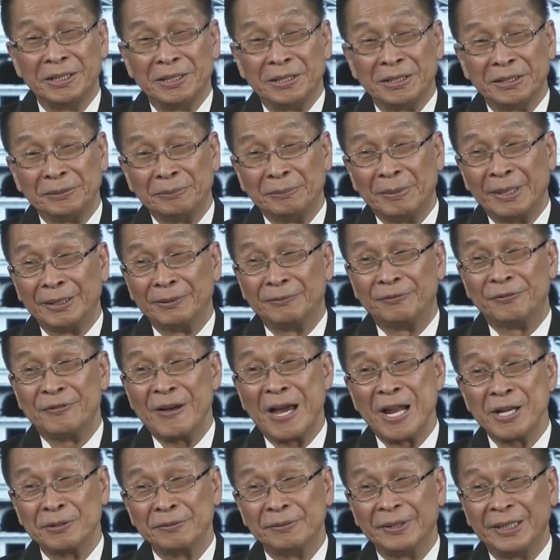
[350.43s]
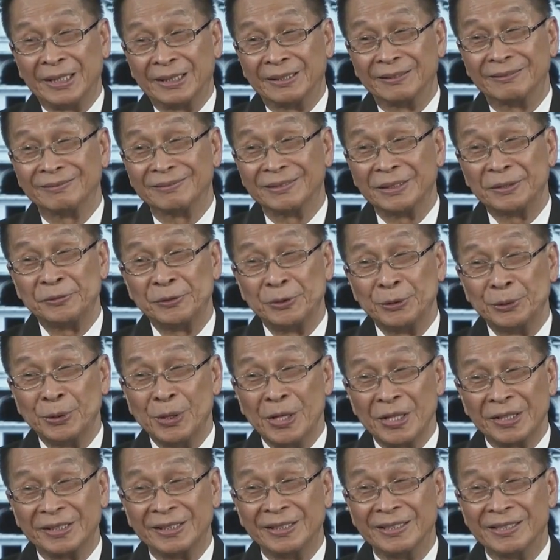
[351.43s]
He made fun of it, if you
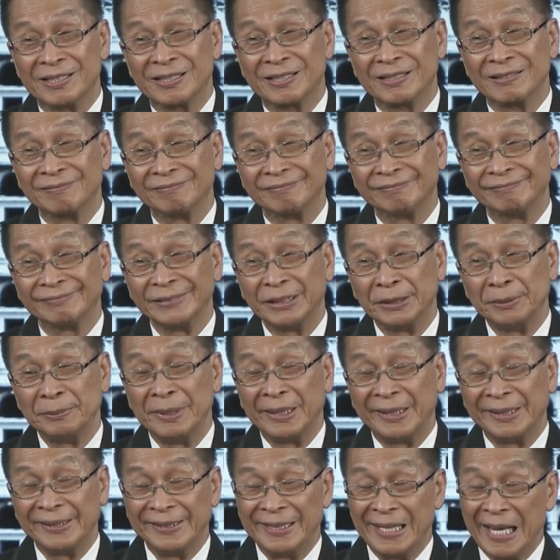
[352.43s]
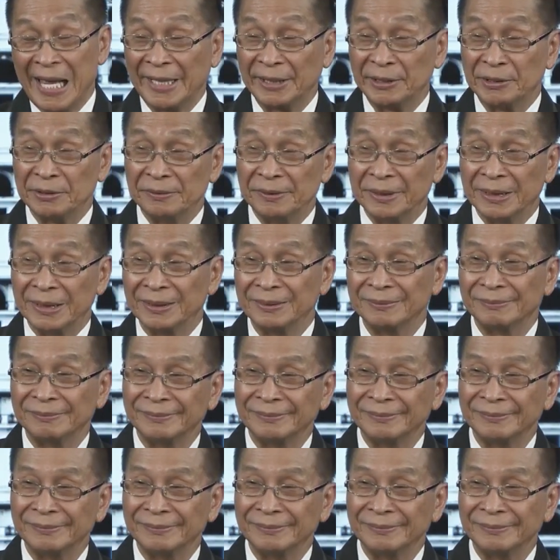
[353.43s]
notice. He made light of it.